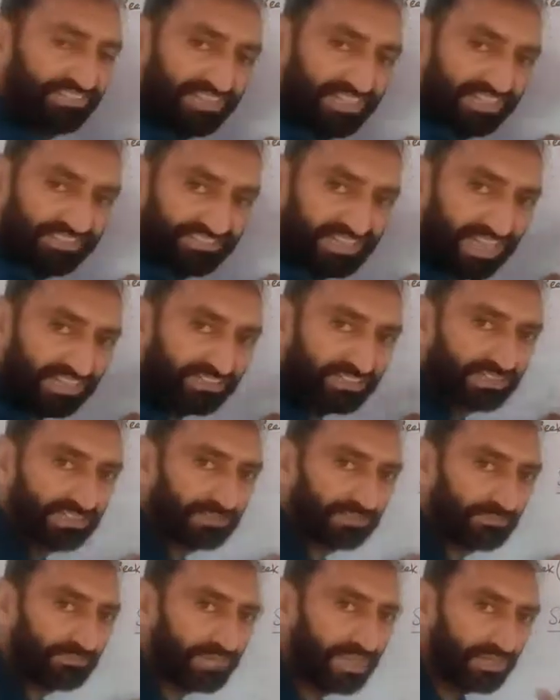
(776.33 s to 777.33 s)
Seek set
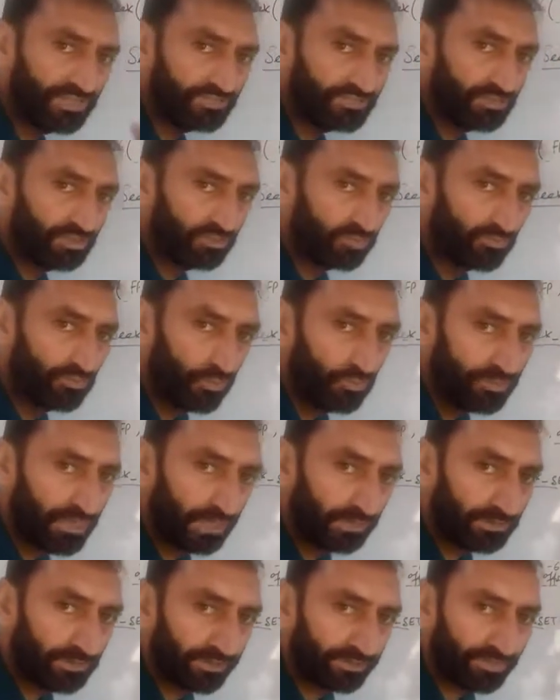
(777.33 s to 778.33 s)
means to move the
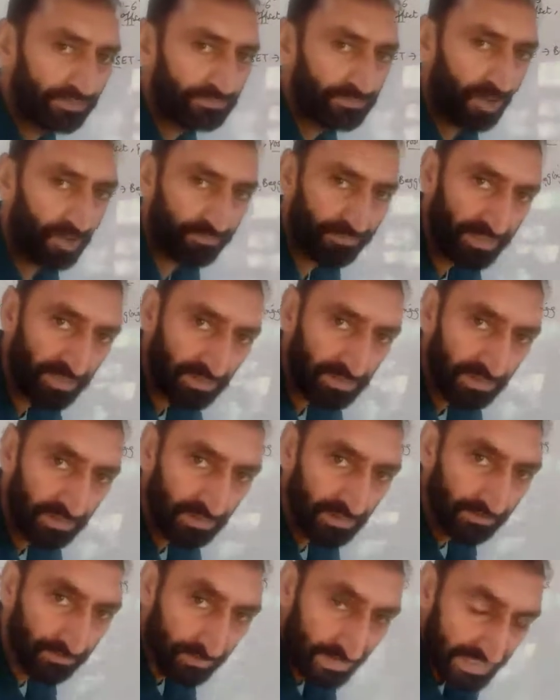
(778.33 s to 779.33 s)
cursor from the
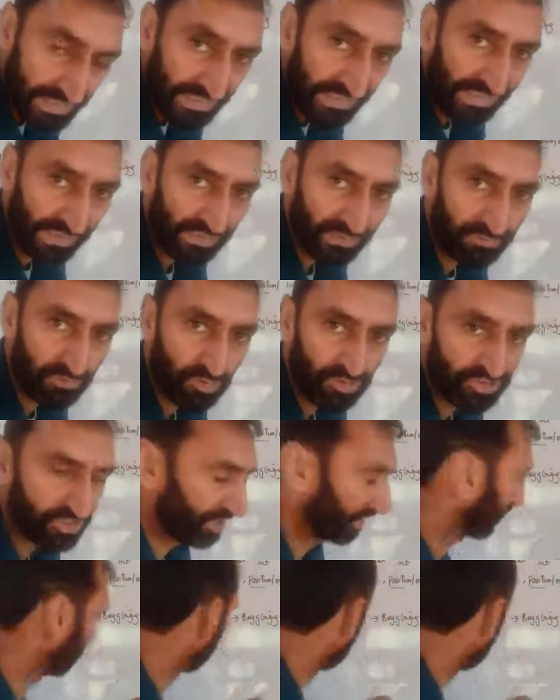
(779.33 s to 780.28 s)
beginning position.